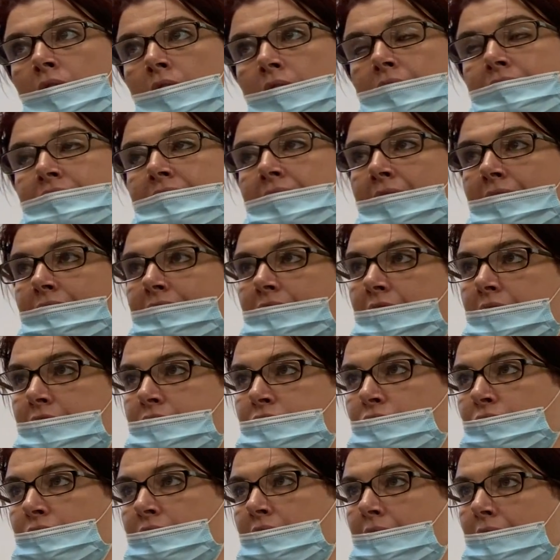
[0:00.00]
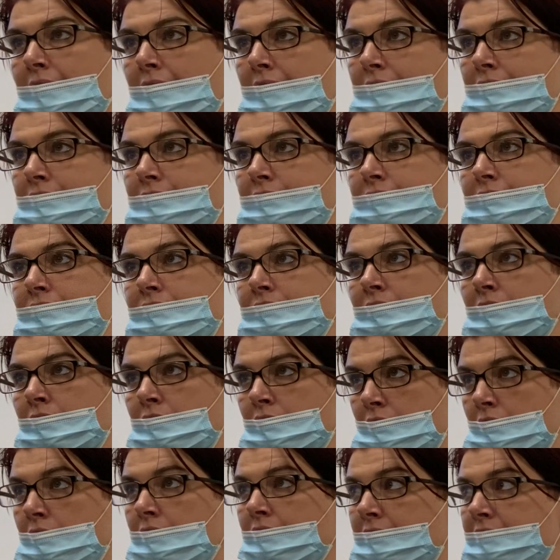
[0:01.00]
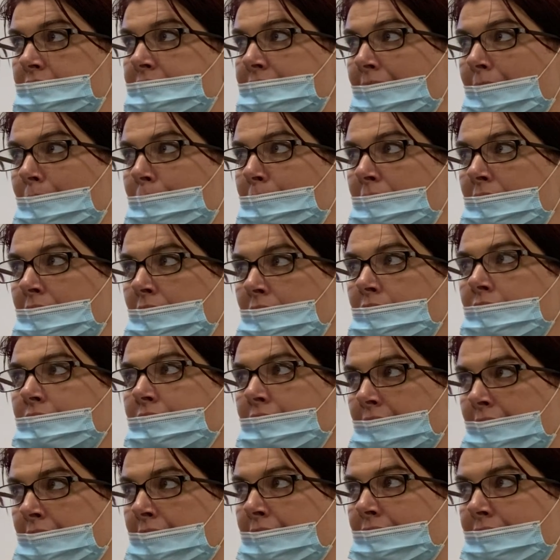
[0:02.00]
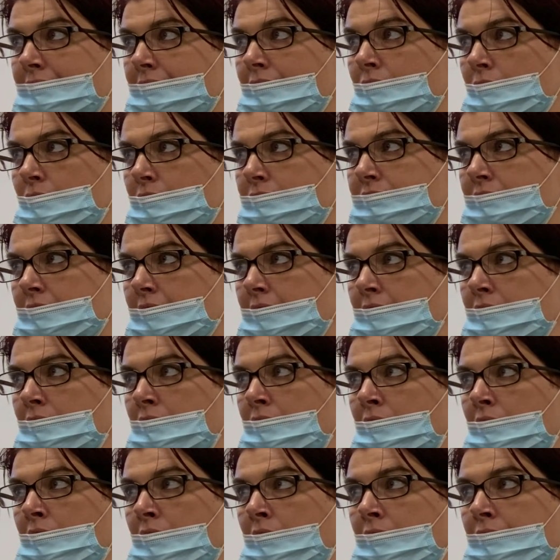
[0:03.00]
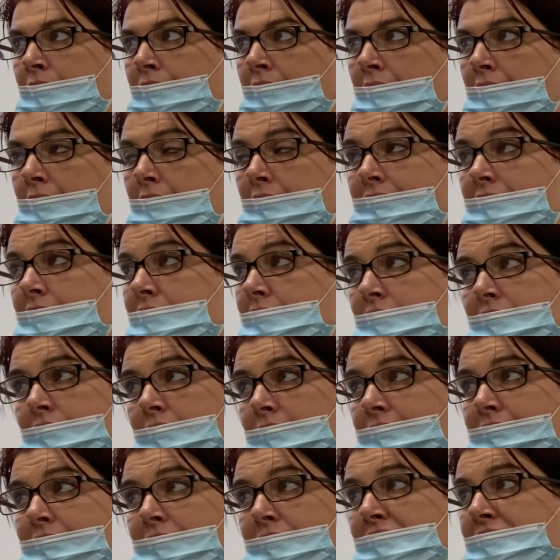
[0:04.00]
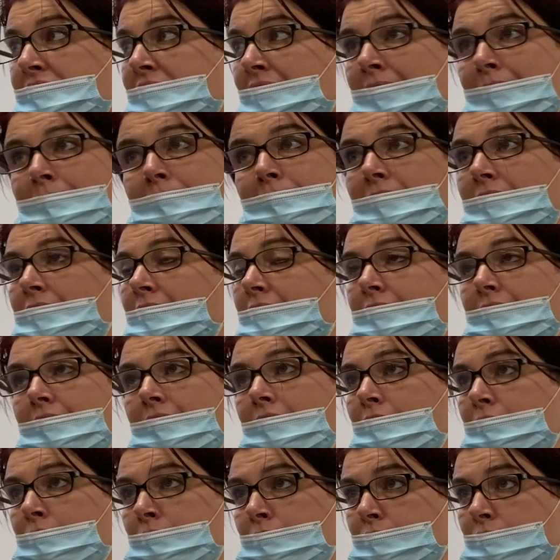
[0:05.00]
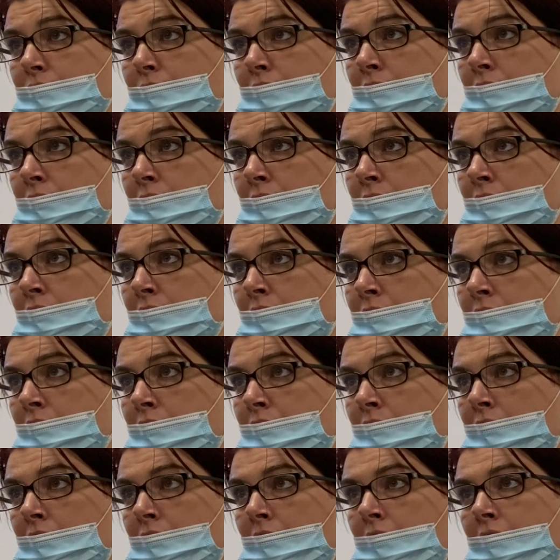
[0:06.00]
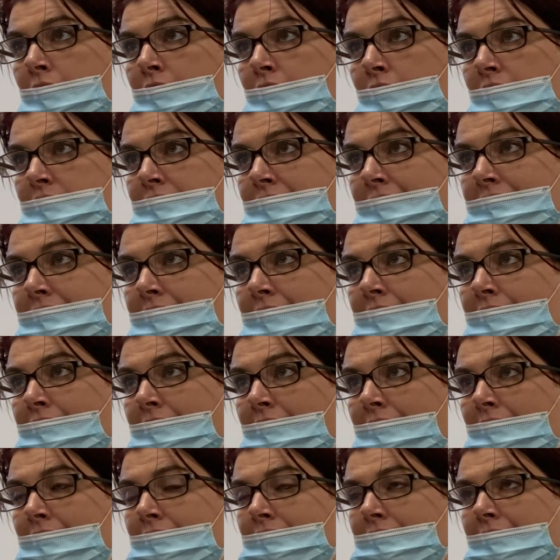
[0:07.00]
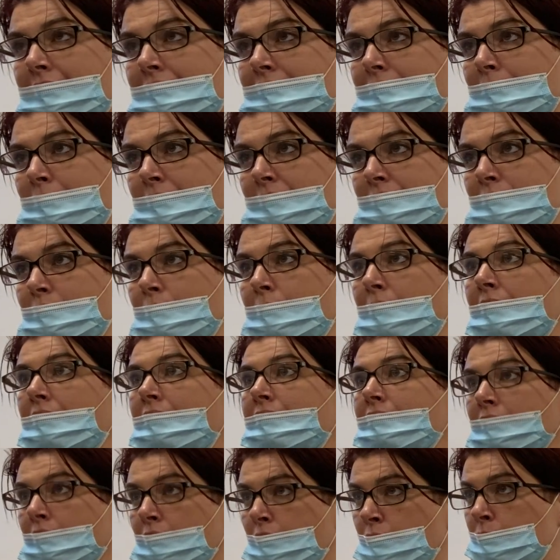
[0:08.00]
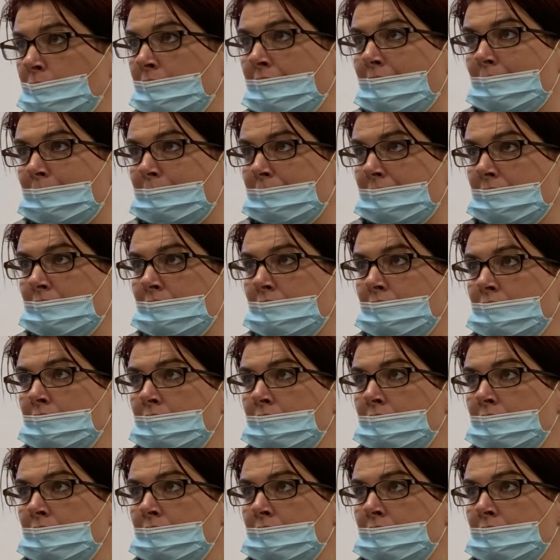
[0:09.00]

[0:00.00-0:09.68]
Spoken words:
If they have a history of this happening, they're going to have it, hopefully, right? If this is their first time, they don't. And you just have to have ALS because we have our own epi.